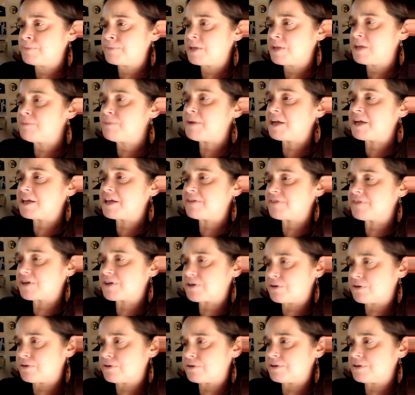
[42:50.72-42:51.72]
He might give a
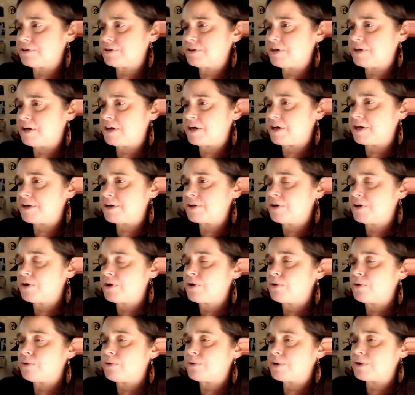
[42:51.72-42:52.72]
curt little nod,
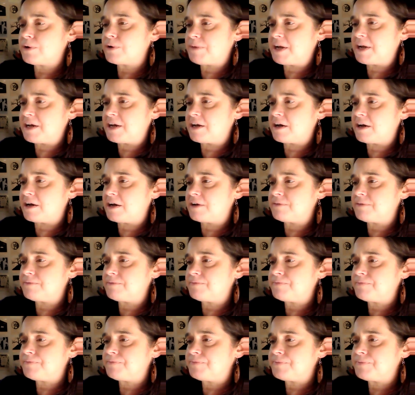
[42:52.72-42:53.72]
or he might not.
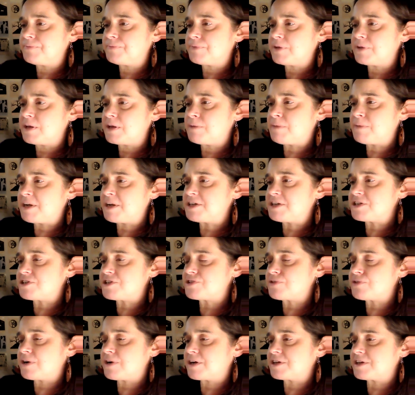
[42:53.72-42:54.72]
He might just
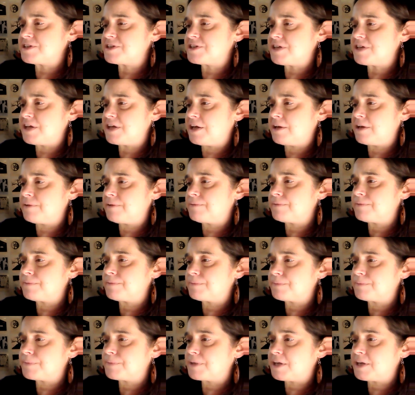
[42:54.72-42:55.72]
shrug and say,
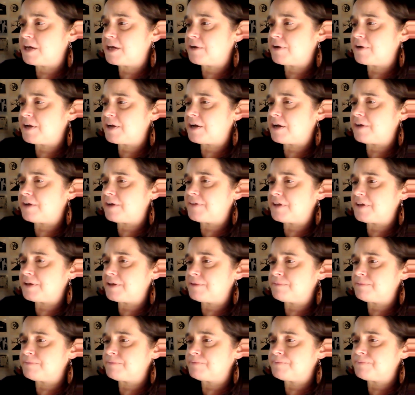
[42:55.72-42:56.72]
Carry on
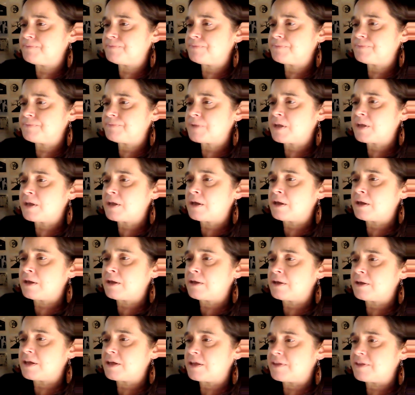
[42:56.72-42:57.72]
then.
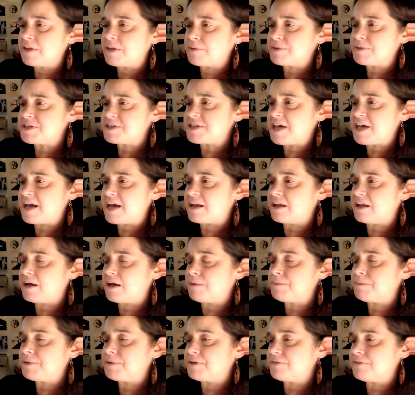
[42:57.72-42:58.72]
They would saddle
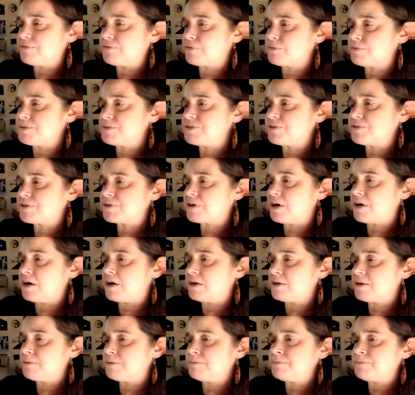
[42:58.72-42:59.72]
up and form into a
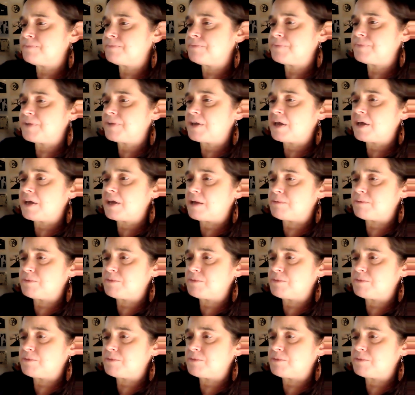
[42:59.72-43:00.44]
column and